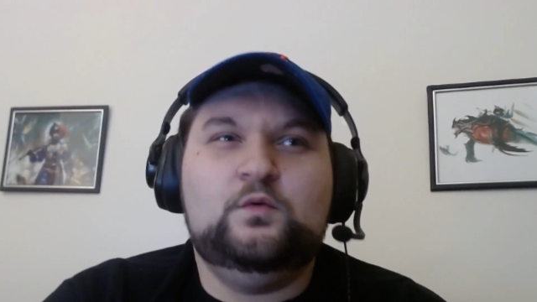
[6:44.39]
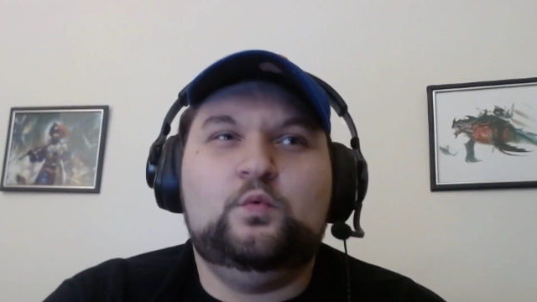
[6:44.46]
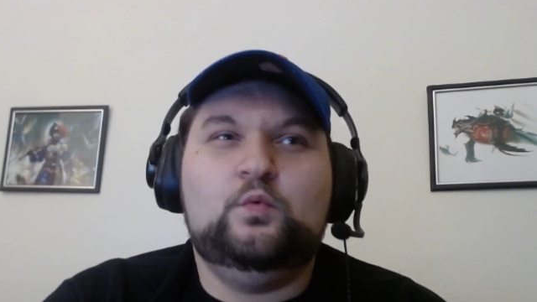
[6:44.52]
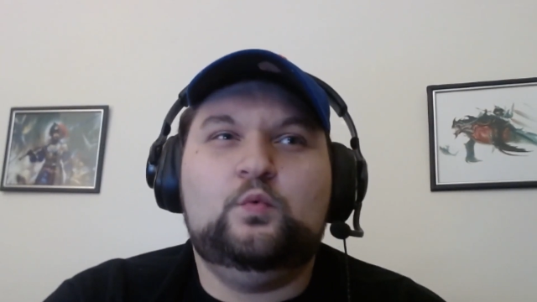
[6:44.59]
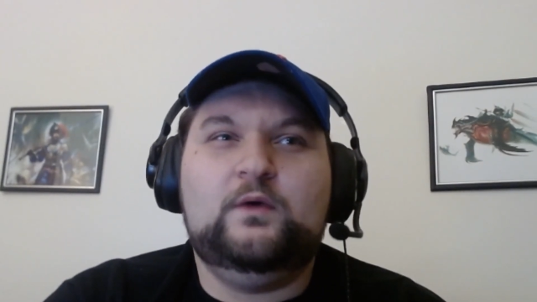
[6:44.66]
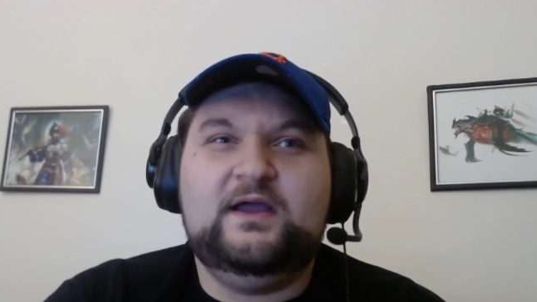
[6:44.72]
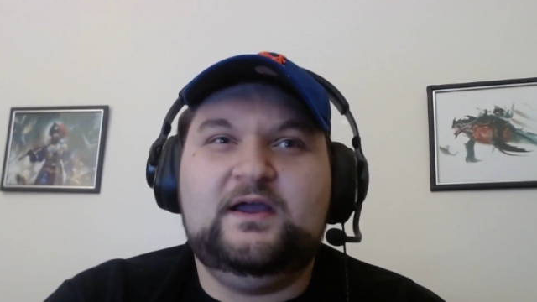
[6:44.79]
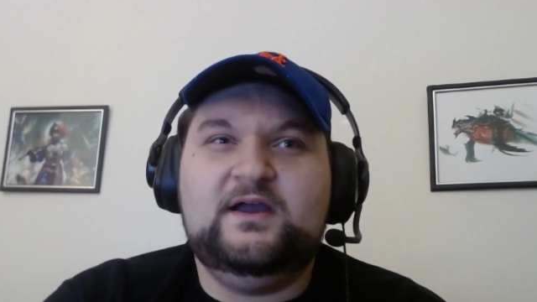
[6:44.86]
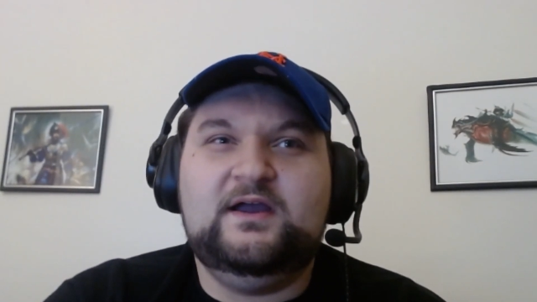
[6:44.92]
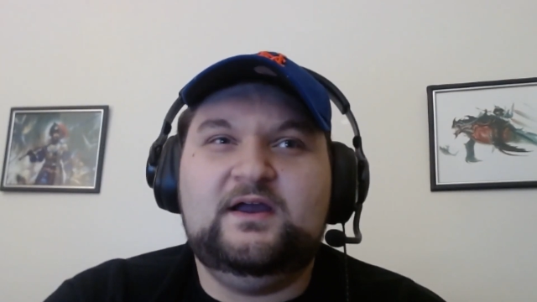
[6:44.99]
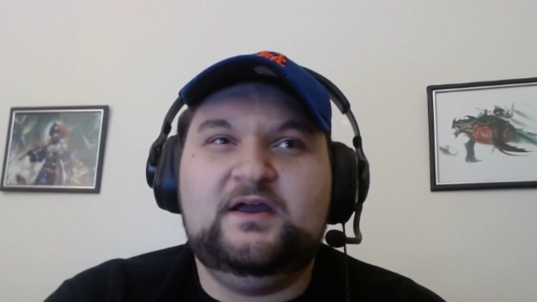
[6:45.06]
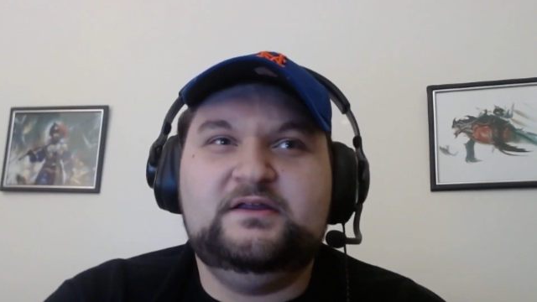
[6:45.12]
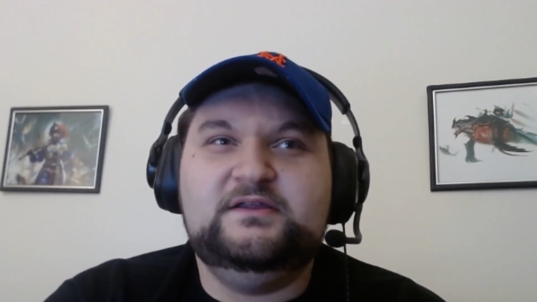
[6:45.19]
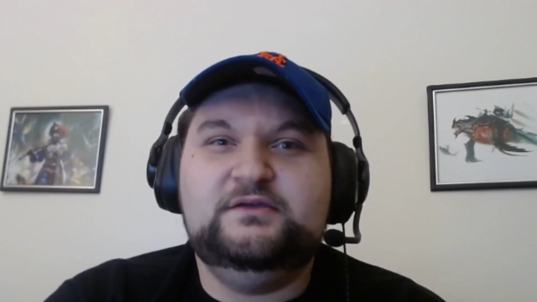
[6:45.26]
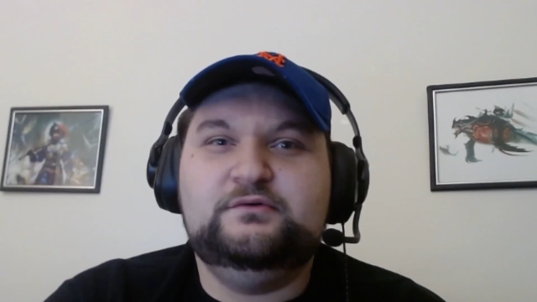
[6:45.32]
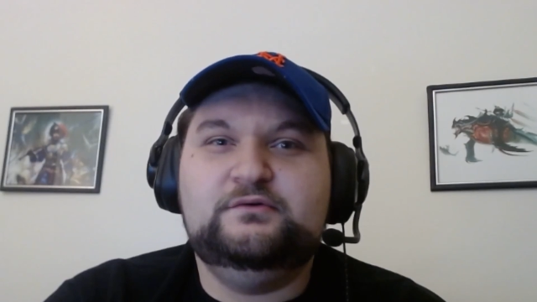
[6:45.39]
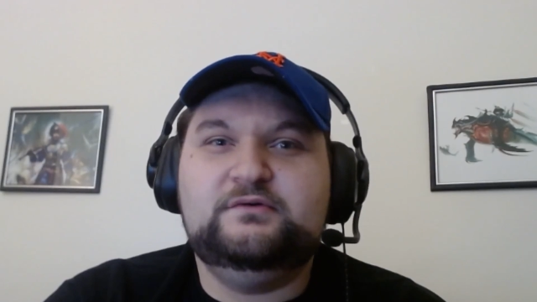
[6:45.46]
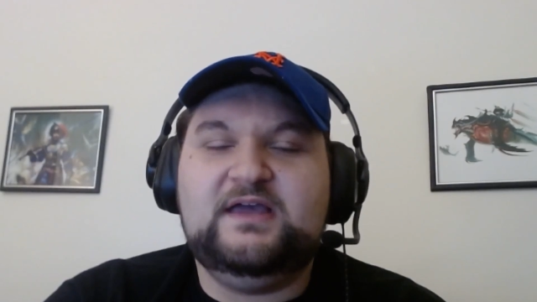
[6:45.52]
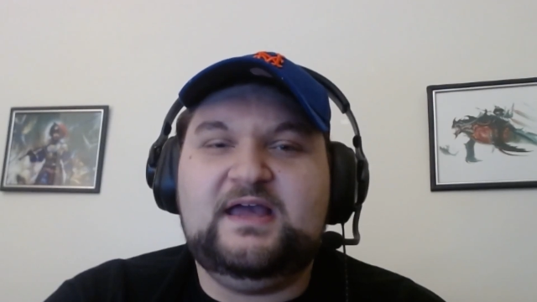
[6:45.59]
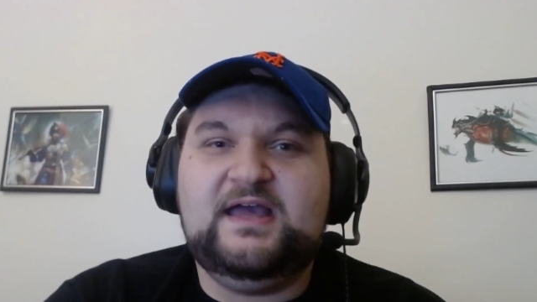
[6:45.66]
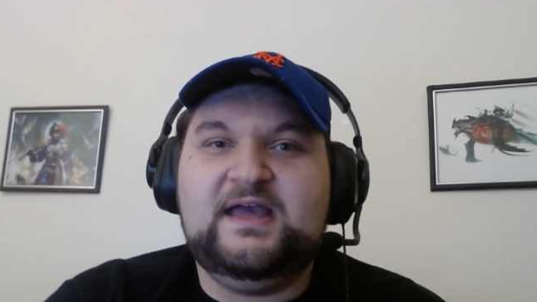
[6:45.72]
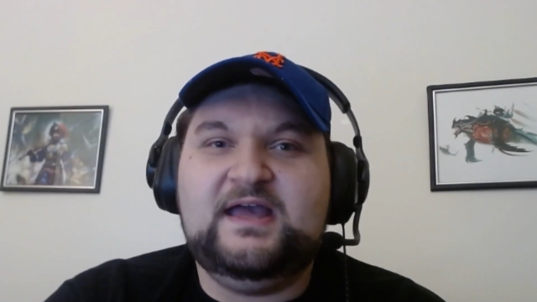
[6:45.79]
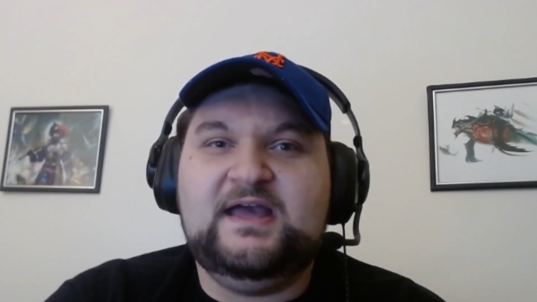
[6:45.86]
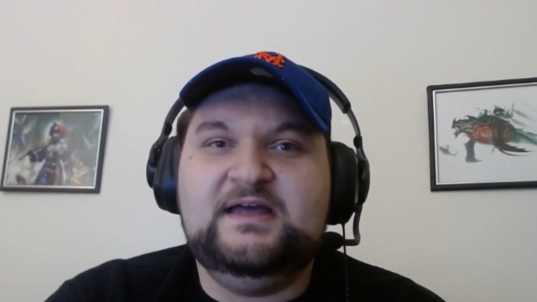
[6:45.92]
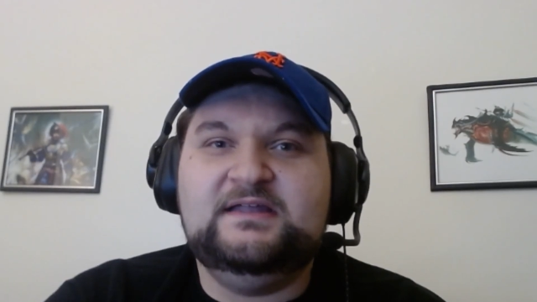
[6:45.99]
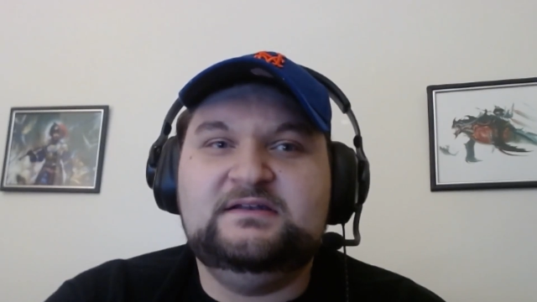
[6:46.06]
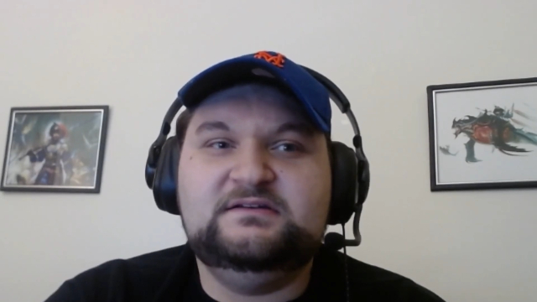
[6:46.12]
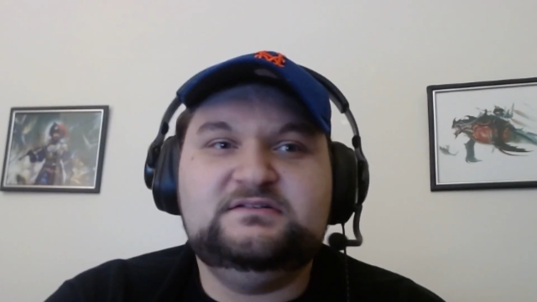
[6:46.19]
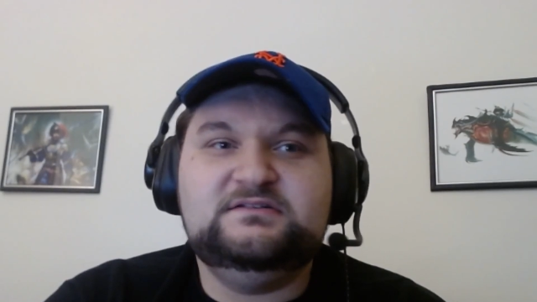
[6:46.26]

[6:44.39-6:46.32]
where you can